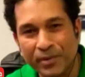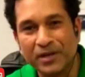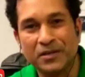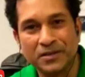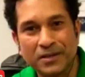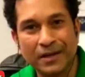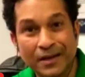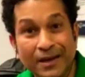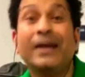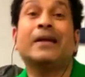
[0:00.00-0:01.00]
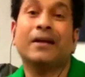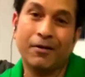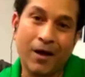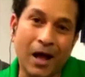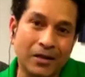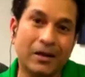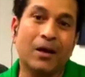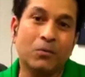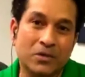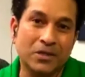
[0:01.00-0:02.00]
moment.
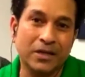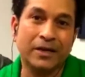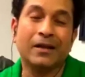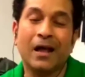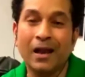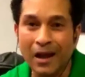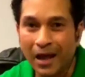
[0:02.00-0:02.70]
I would say, it